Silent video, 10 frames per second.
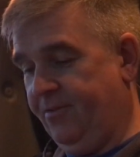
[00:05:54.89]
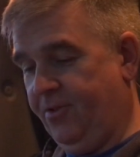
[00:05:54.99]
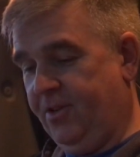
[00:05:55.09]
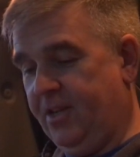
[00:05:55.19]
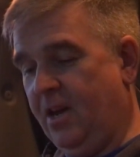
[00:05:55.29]

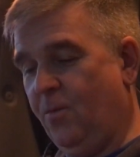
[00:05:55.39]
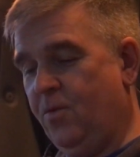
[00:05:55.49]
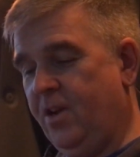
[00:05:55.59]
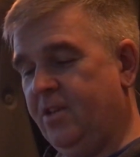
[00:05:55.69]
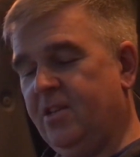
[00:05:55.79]
right, I
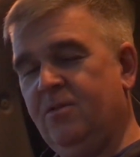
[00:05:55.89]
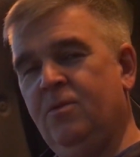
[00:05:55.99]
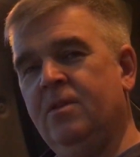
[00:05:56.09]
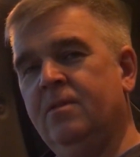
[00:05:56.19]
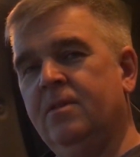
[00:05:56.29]
want you
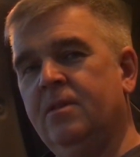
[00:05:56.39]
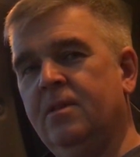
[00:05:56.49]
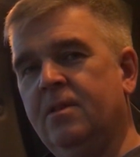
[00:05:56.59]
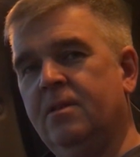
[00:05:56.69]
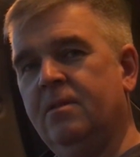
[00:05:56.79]
to
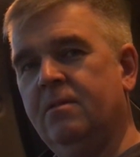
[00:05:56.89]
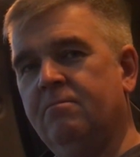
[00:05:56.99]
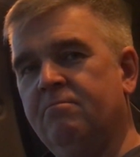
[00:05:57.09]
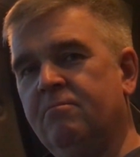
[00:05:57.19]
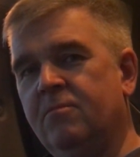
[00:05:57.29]

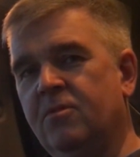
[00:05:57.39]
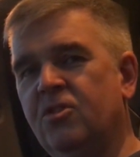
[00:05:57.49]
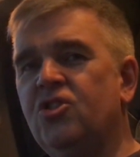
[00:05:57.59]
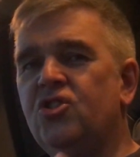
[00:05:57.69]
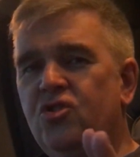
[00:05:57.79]

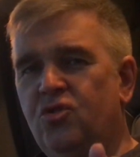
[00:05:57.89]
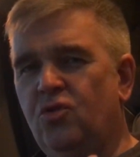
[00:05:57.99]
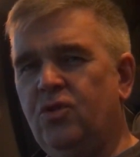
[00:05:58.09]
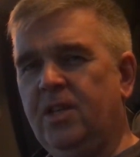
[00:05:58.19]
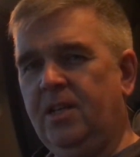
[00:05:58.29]

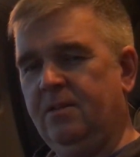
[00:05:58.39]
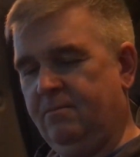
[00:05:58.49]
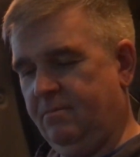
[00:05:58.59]
study.